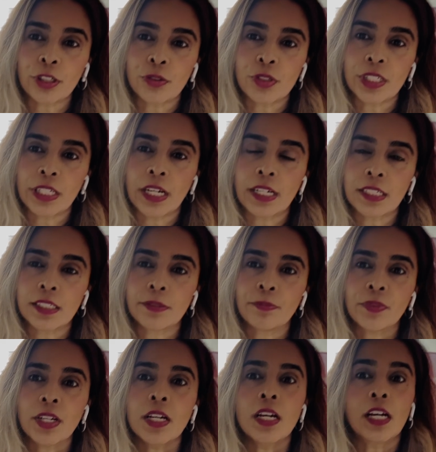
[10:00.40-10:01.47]
UTIs.
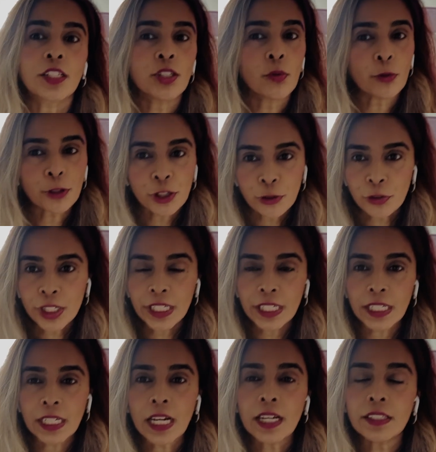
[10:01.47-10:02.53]
And so we're
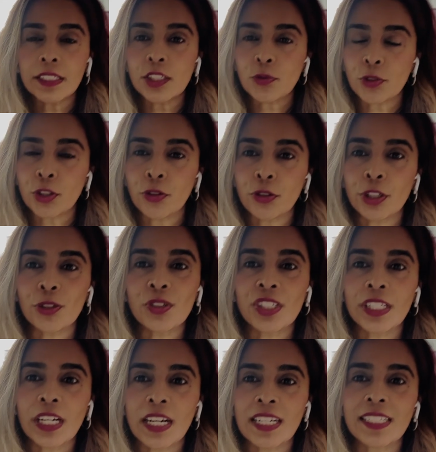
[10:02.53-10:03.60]
treating these recurrent
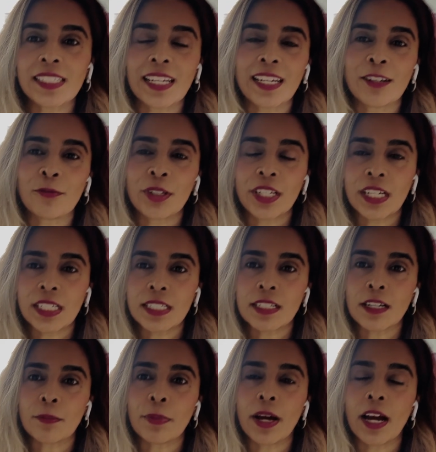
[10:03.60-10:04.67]
UTIs, and we end
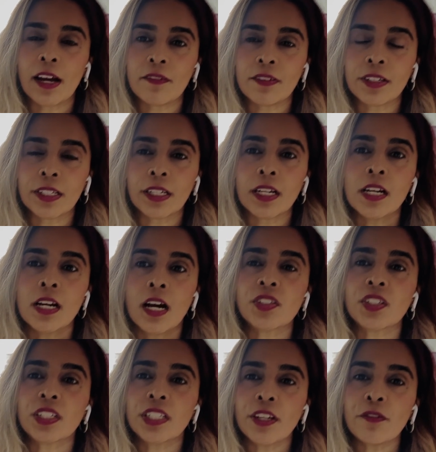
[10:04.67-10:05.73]
up having
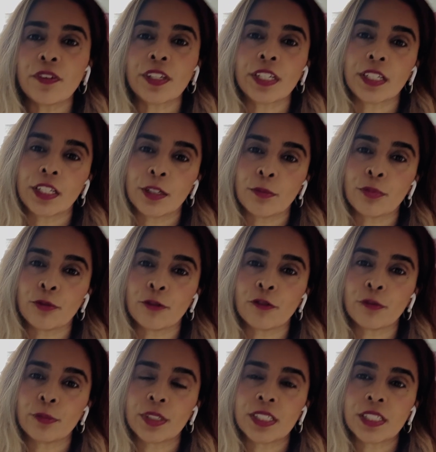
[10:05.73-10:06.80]
significant
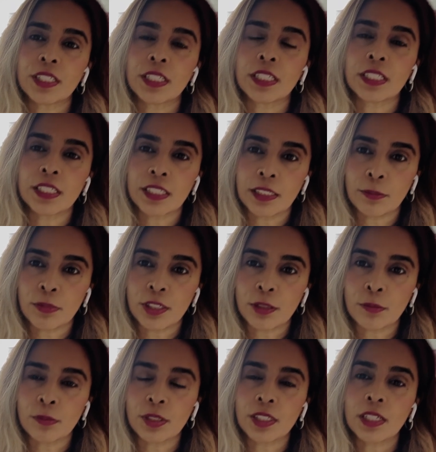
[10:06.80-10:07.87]
improvement in
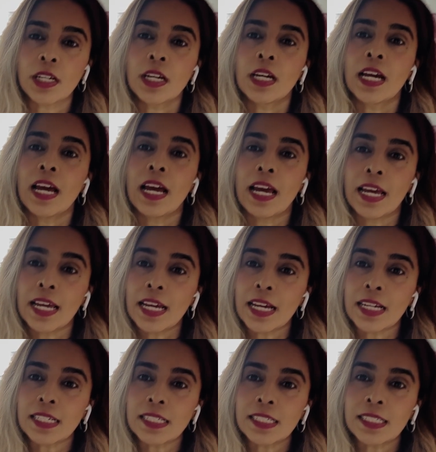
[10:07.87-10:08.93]
symptoms
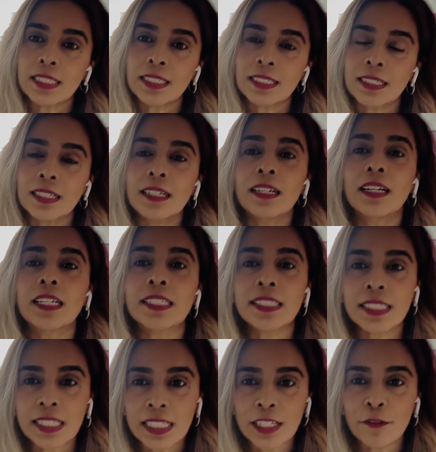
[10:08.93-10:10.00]
and a
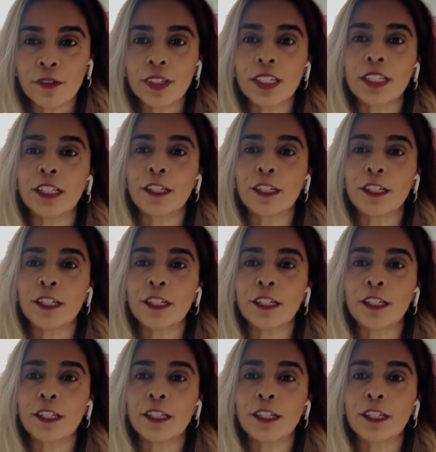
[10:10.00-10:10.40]
significant